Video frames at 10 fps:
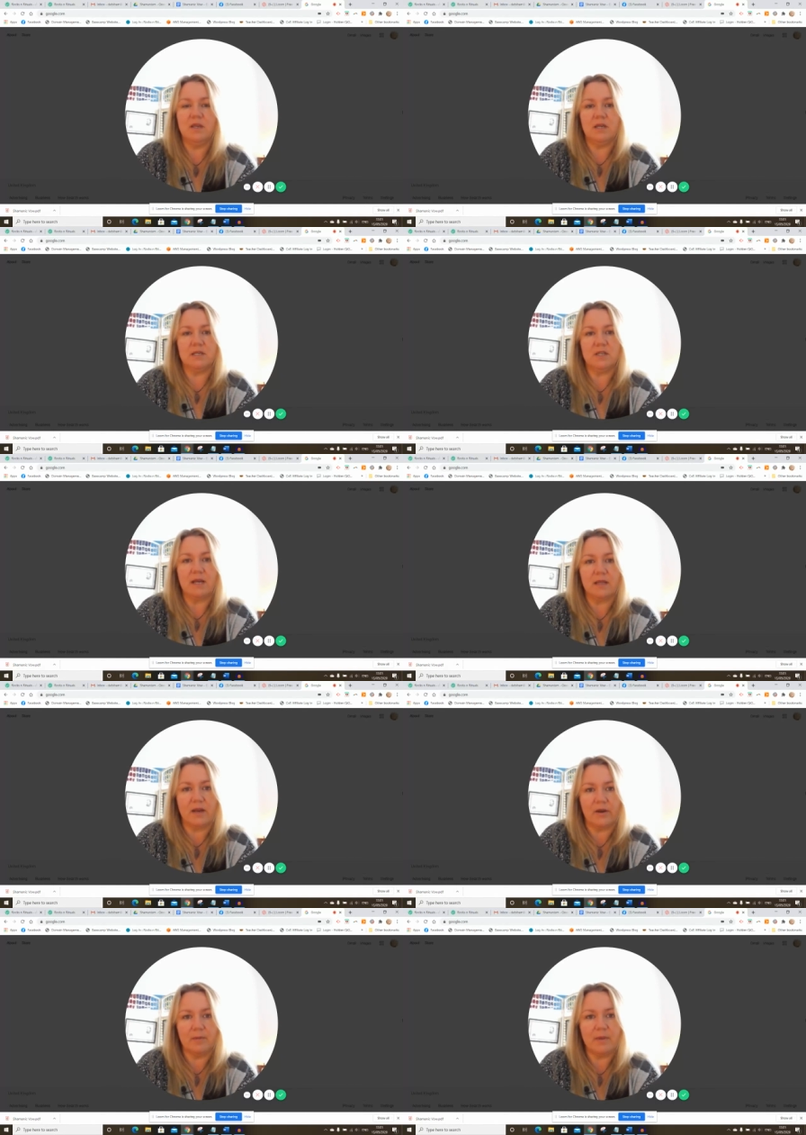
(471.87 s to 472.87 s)
you can check
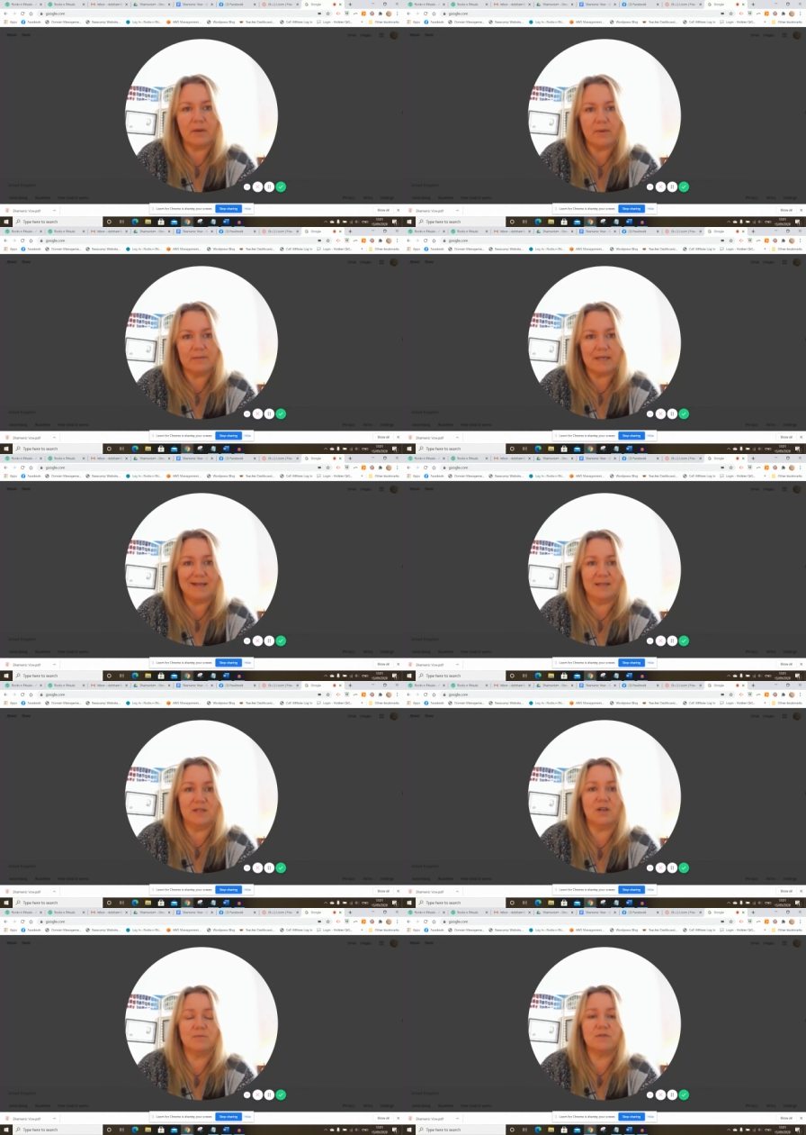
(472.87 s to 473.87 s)
that out on my website in the
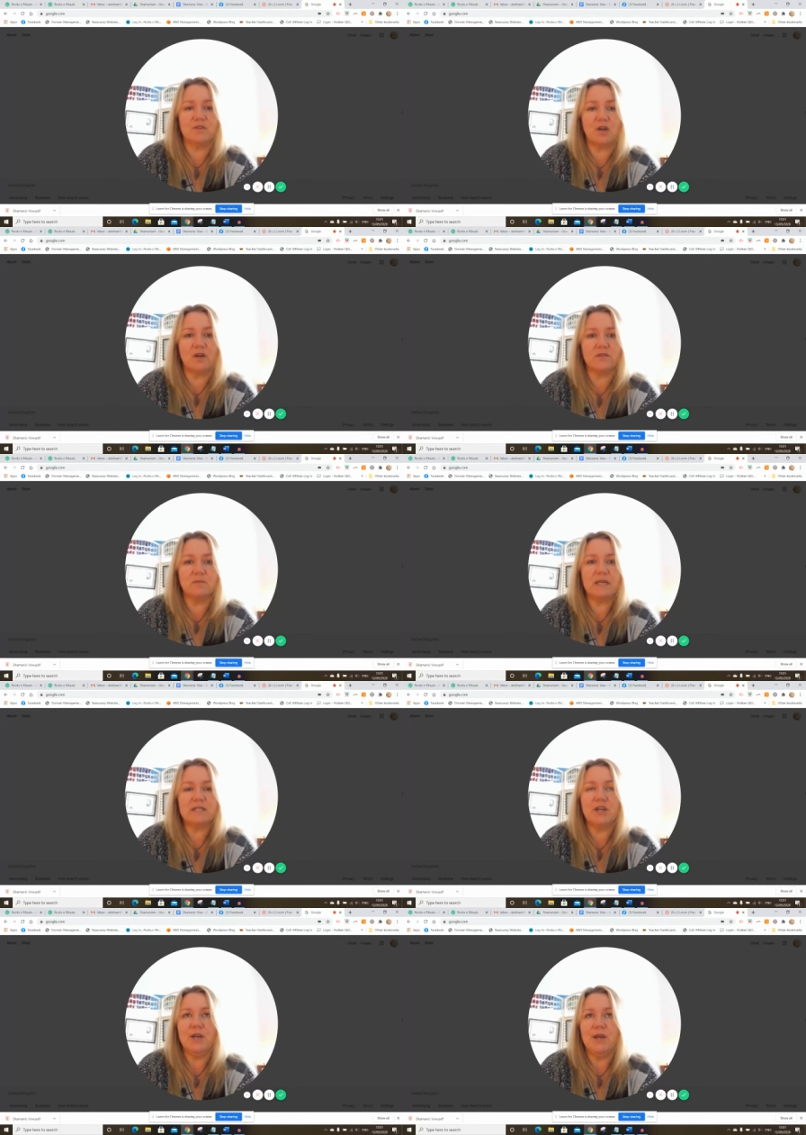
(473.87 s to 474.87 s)
terms of service
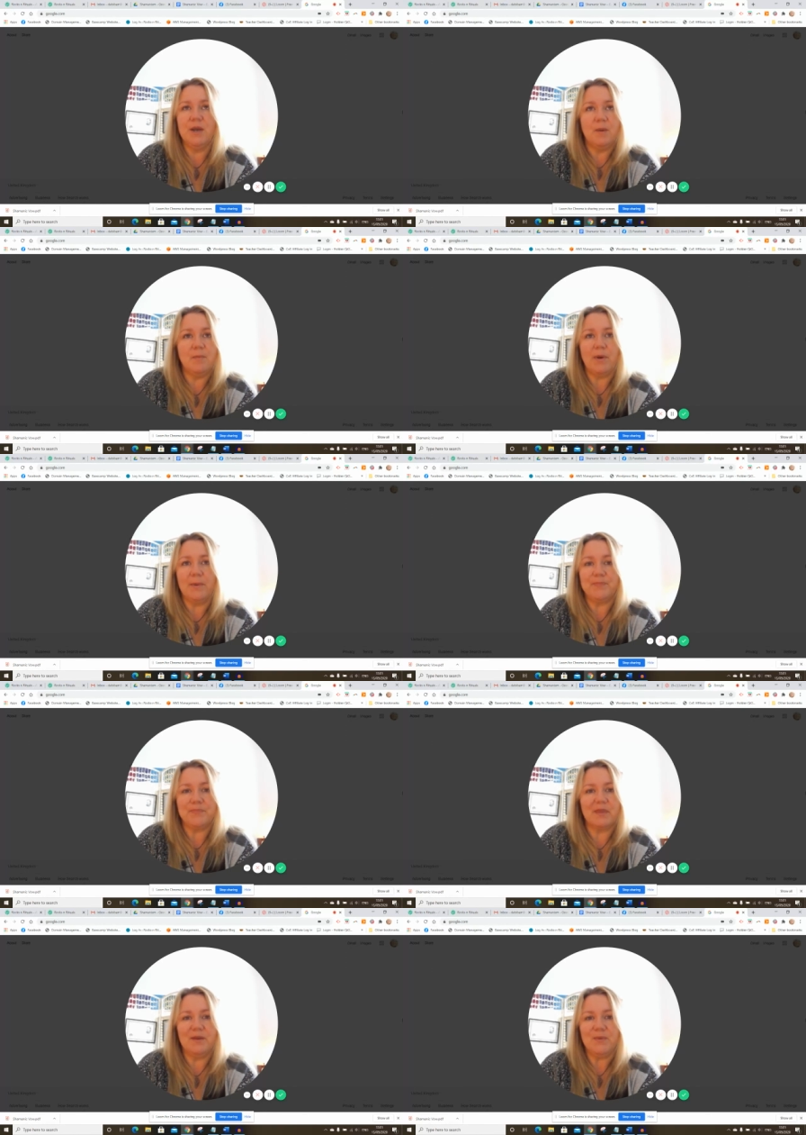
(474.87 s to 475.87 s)
page. But,
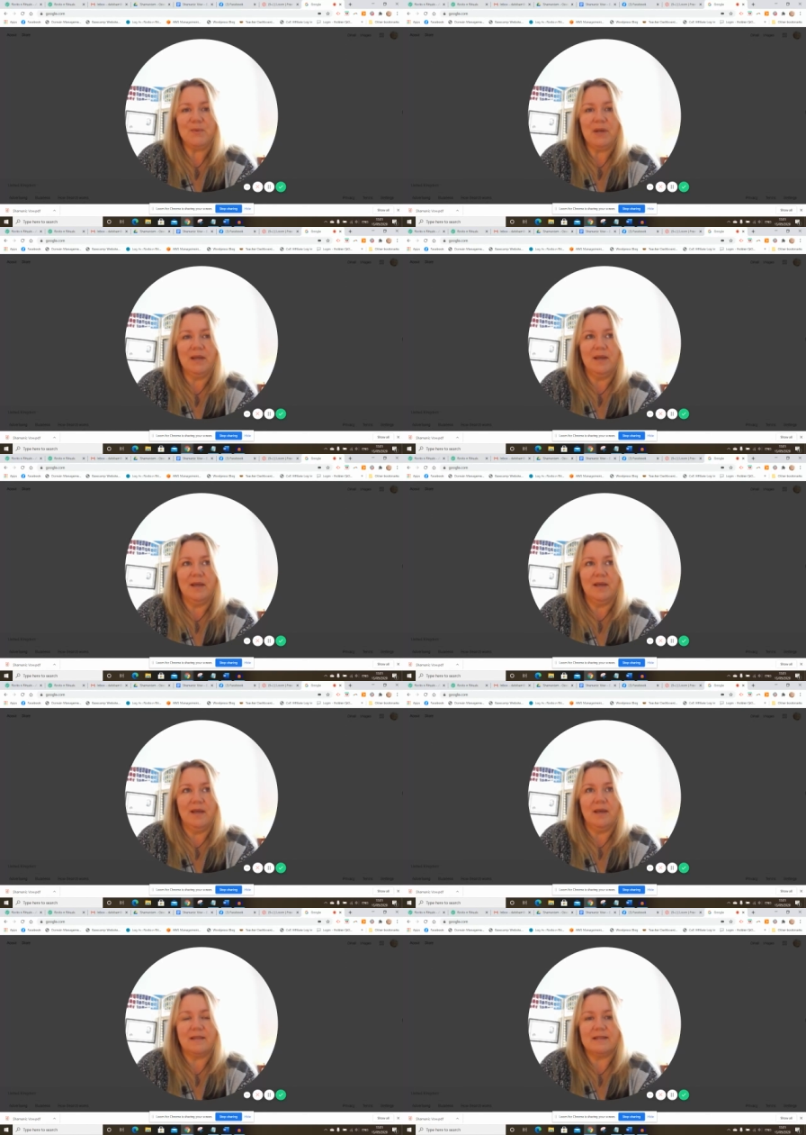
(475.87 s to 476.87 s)
you know,
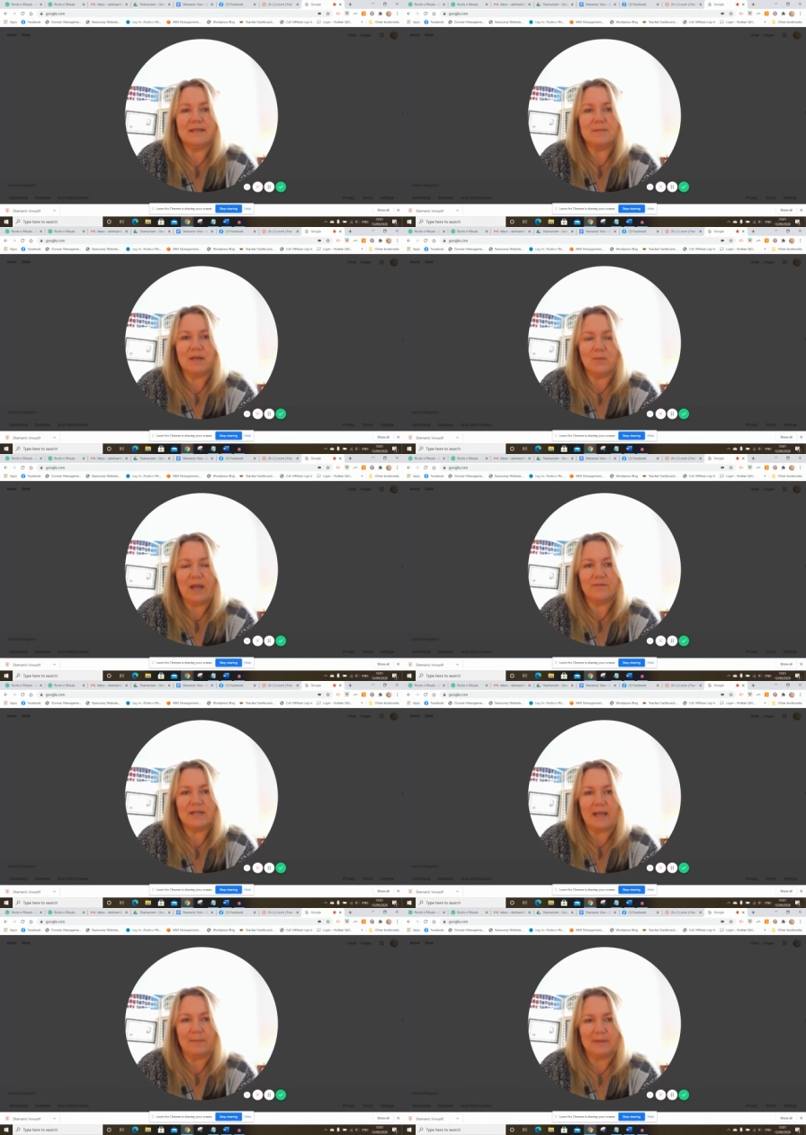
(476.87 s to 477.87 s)
at the same time, we have
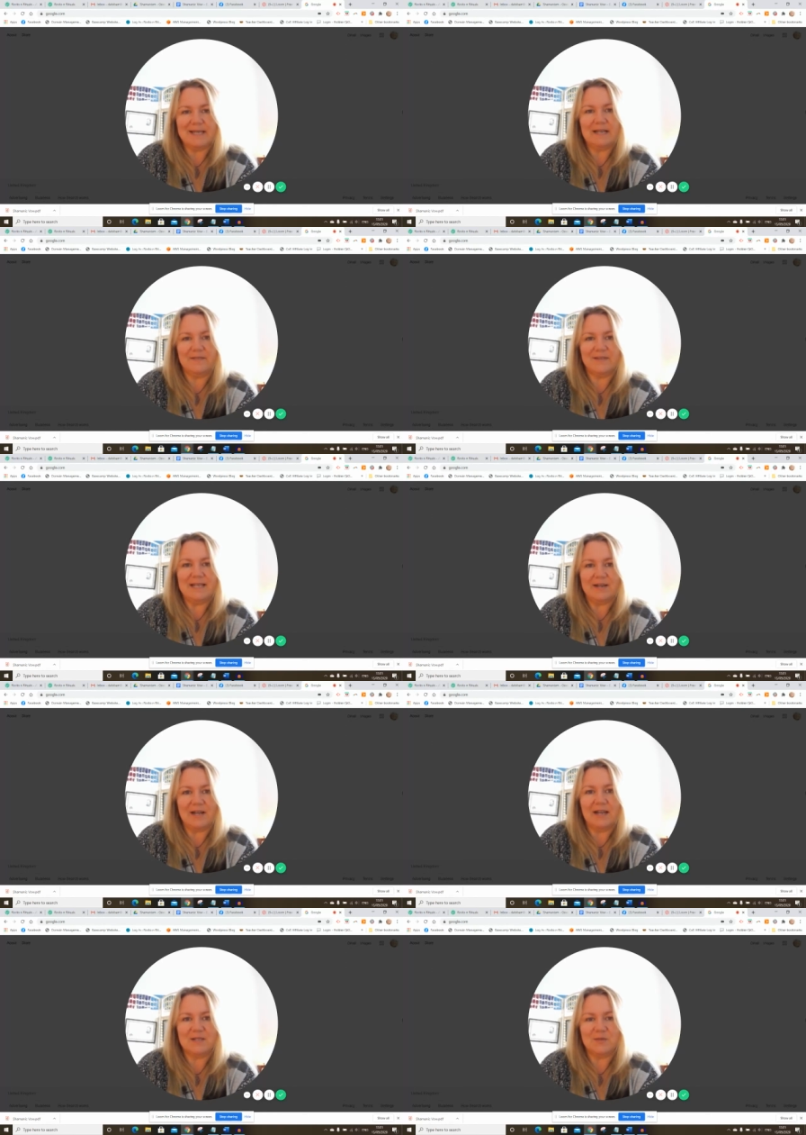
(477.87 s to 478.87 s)
to get busy living here,
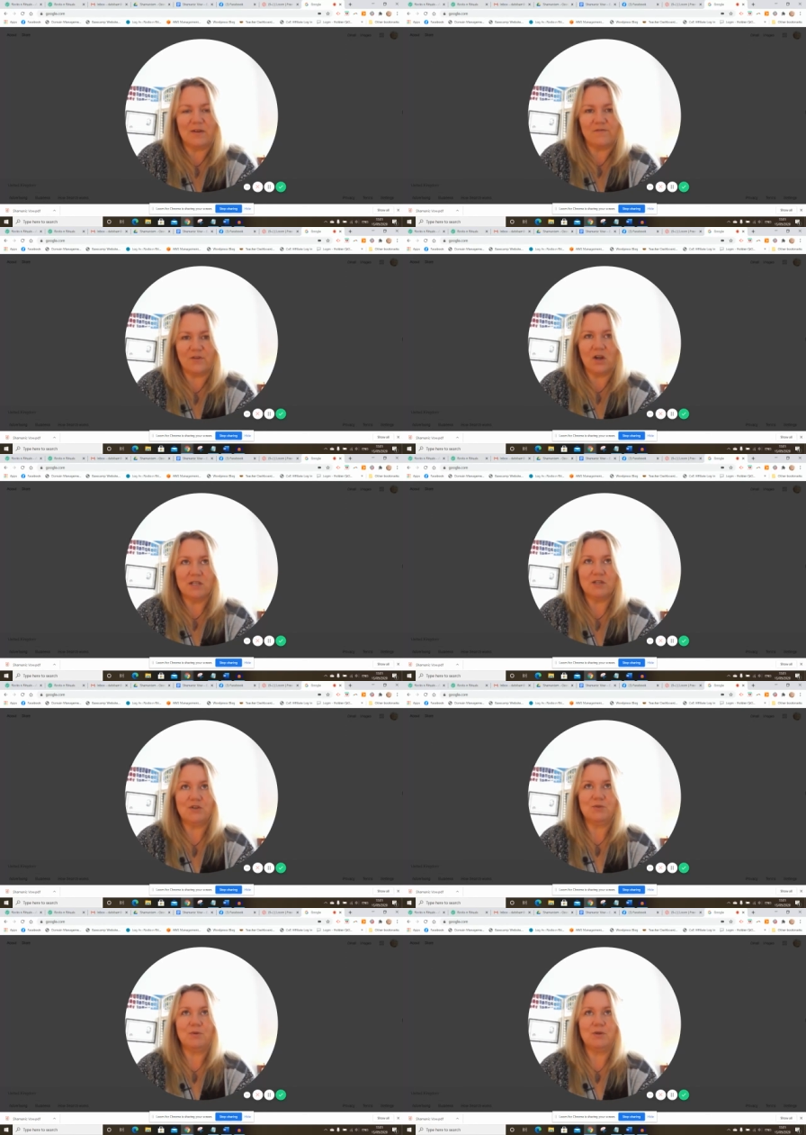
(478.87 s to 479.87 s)
guys. We have got to